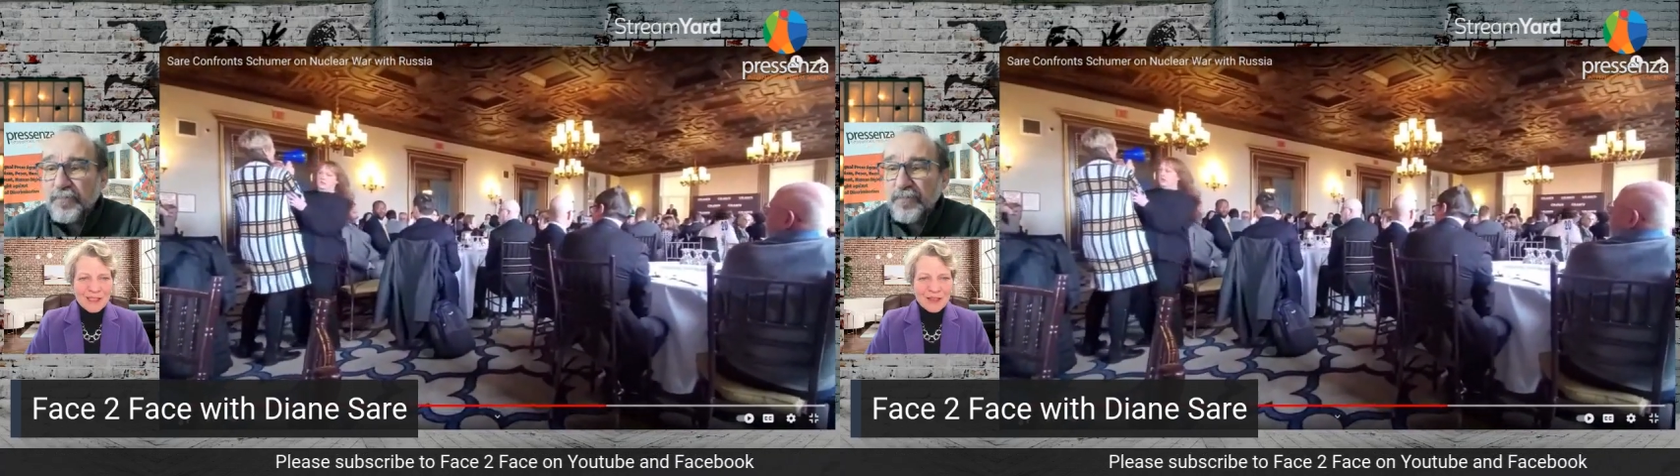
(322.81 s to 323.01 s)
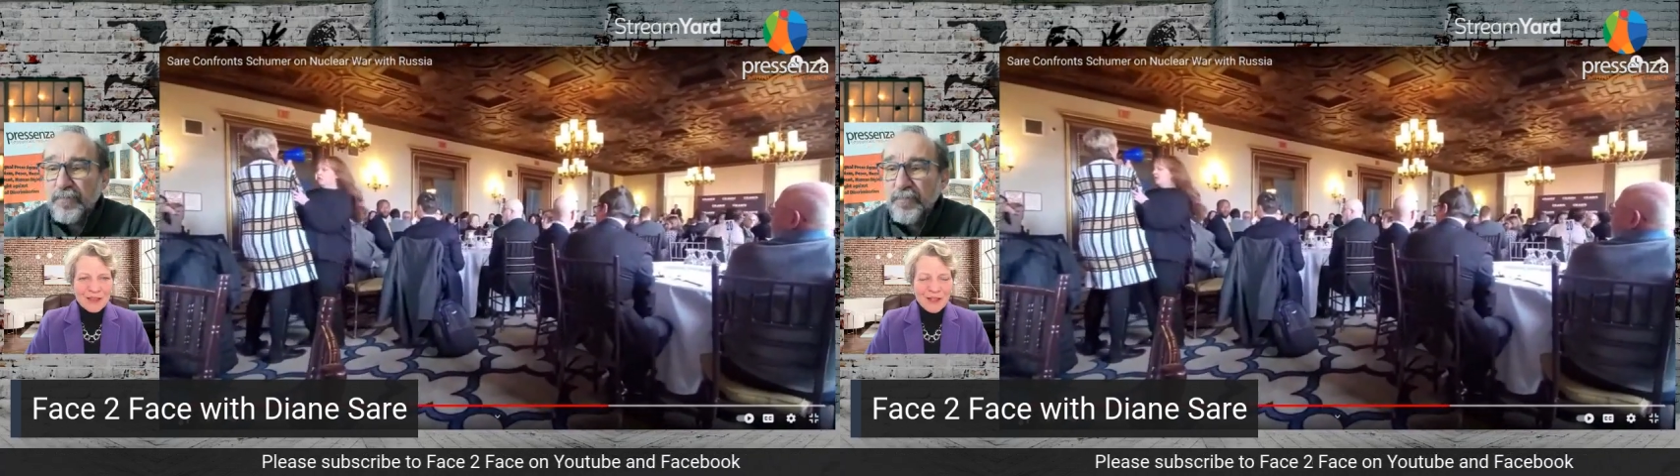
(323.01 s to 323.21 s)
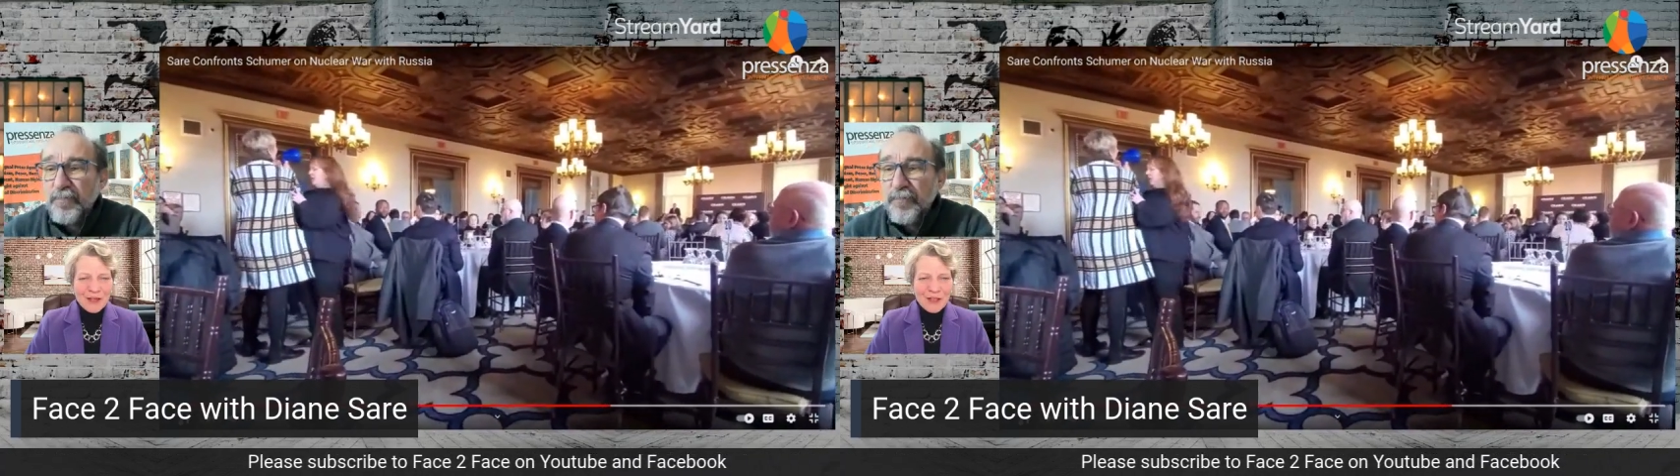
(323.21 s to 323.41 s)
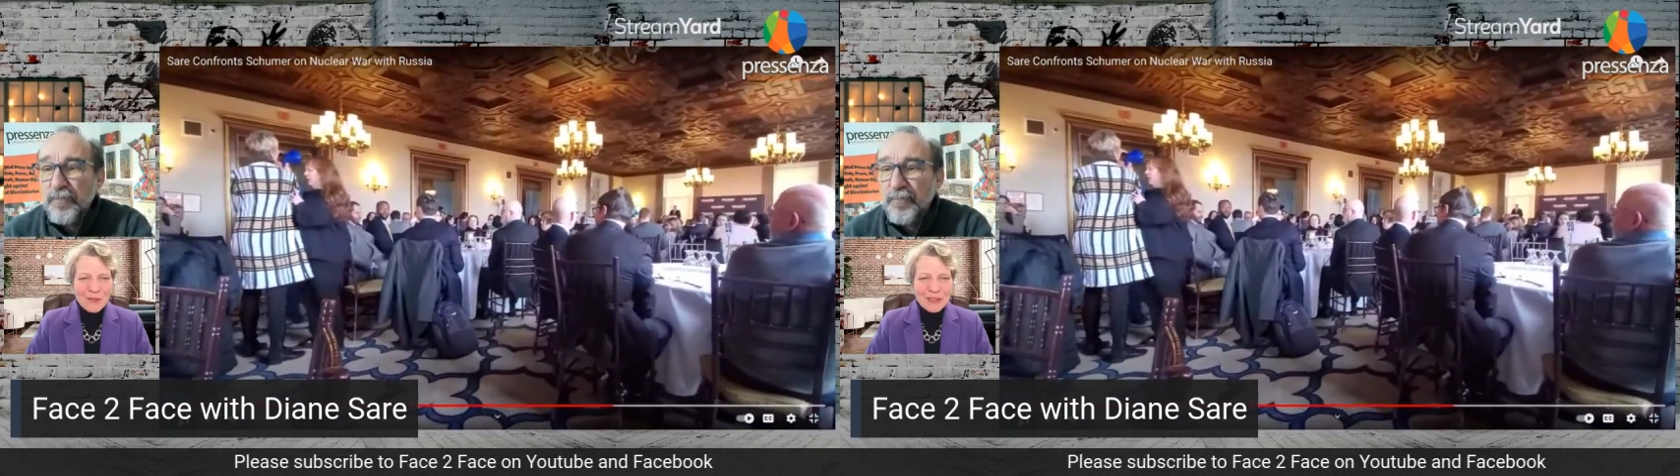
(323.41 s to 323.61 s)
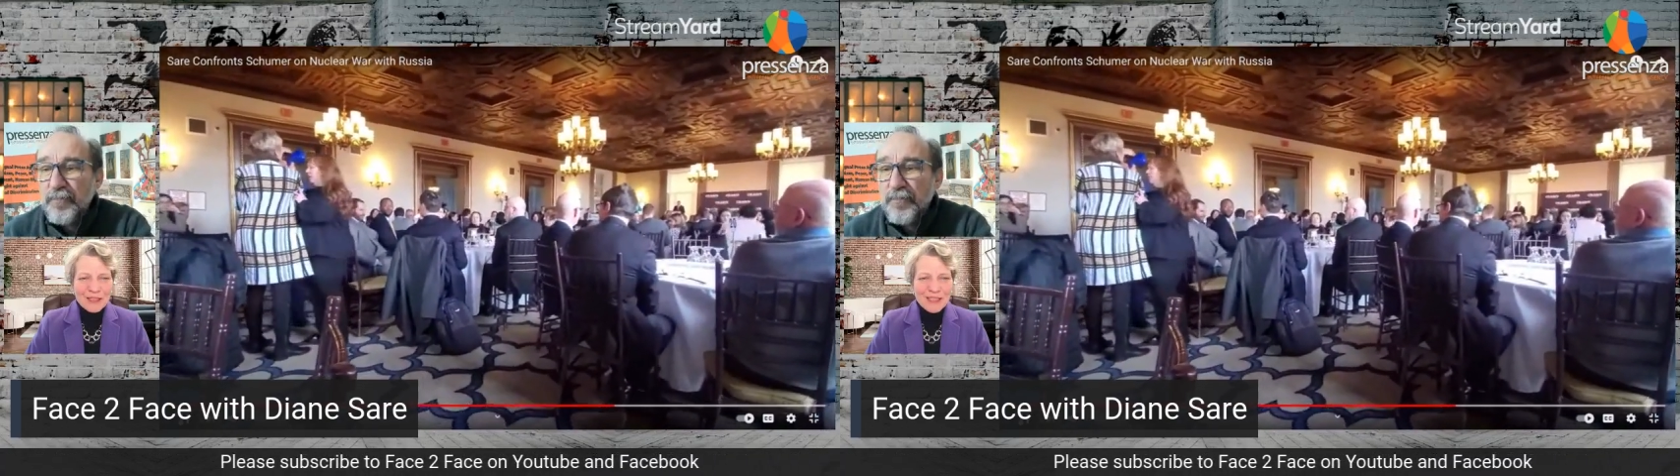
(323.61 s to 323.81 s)
here they are
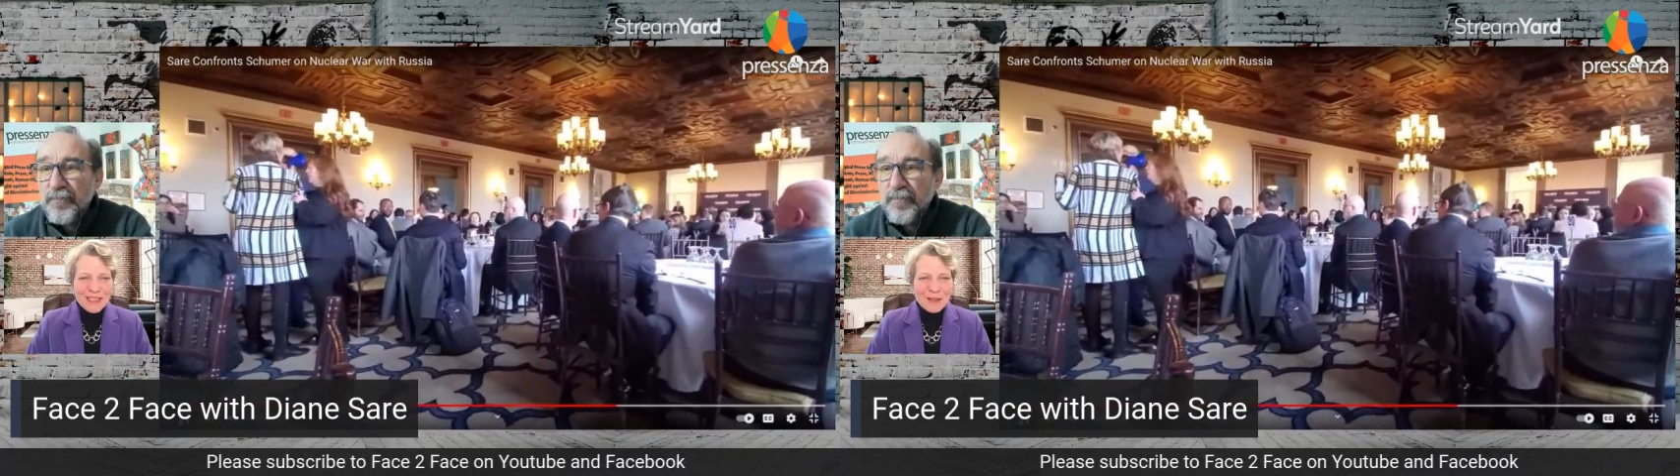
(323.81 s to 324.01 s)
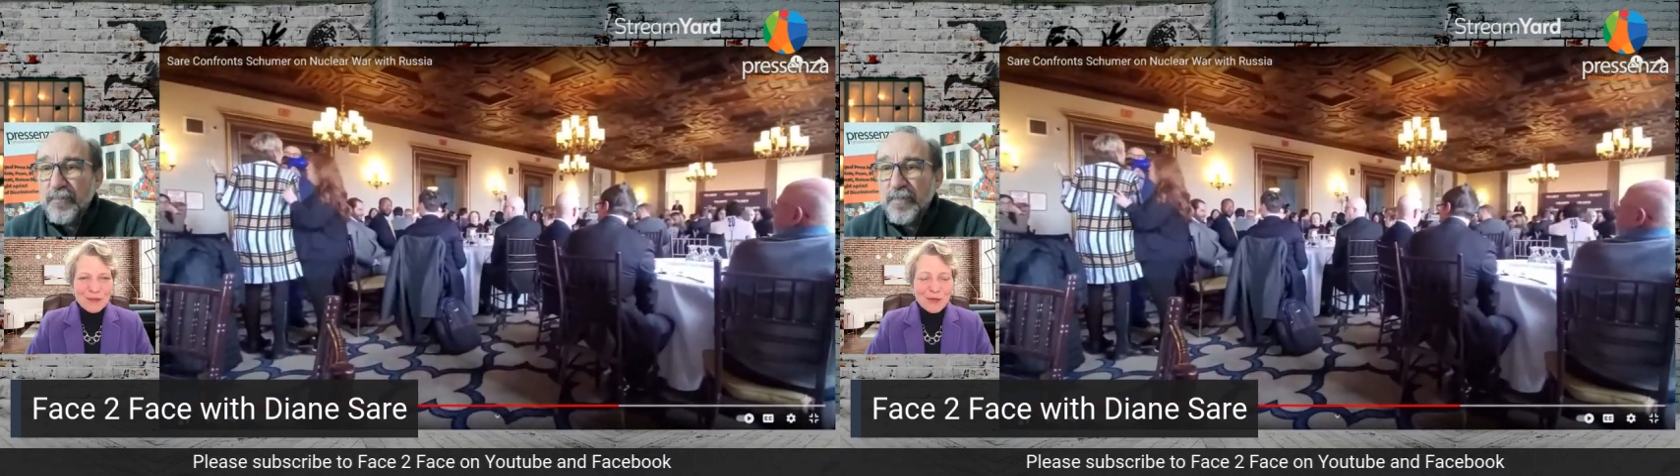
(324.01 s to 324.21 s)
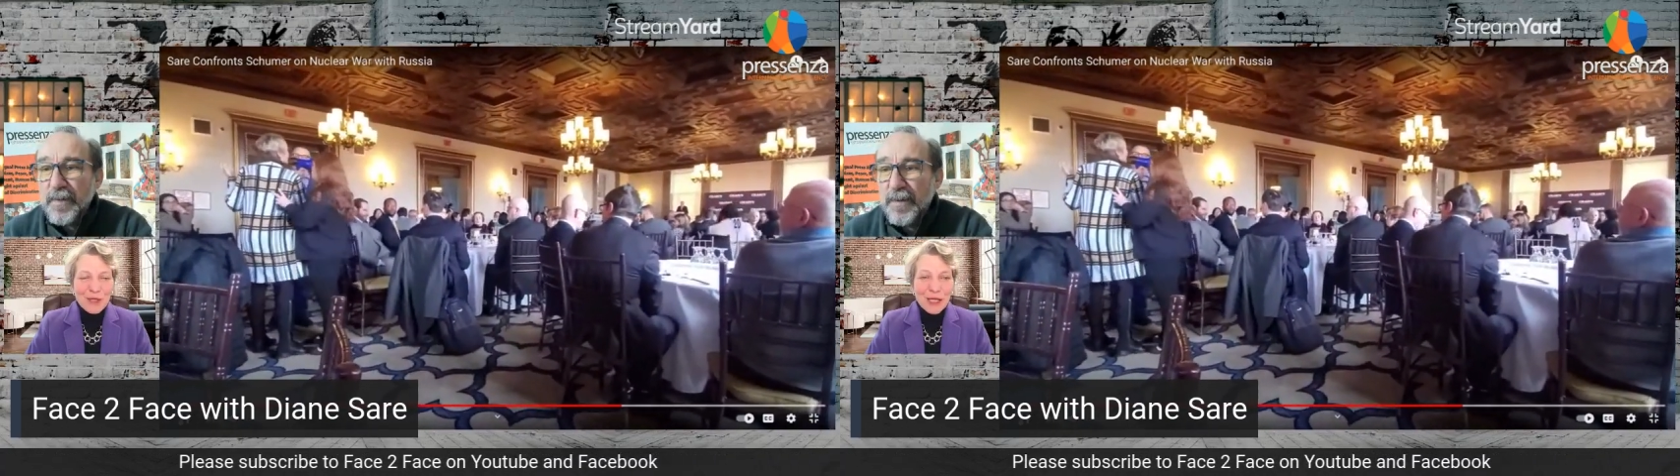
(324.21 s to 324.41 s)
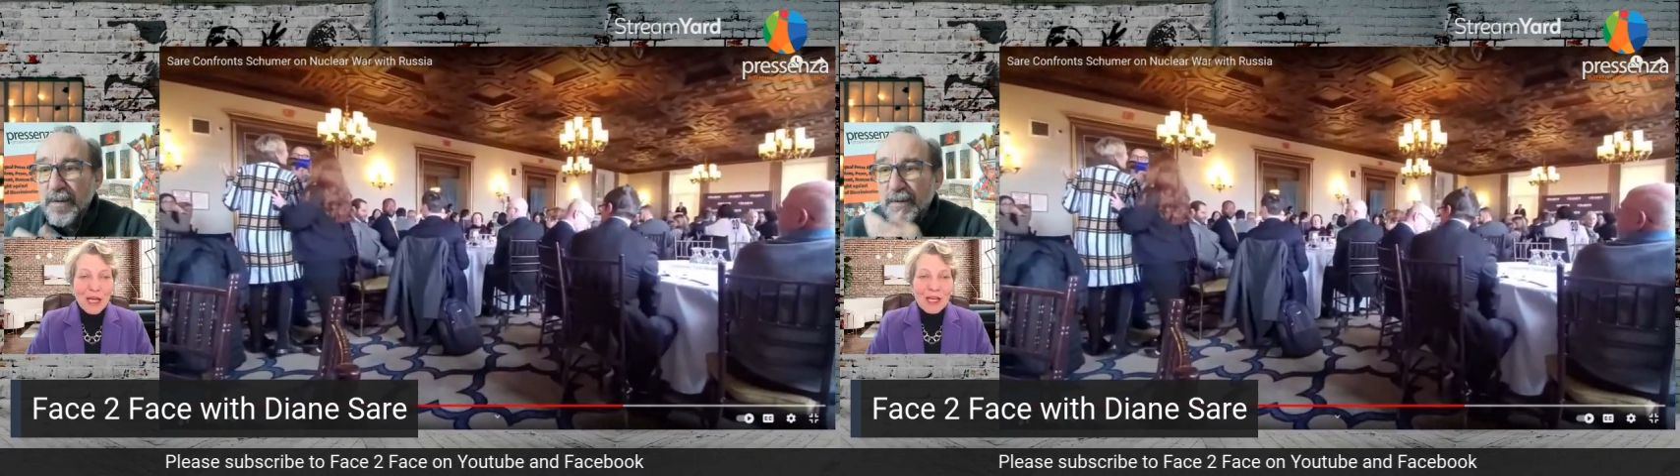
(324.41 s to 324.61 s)
coming to take me away.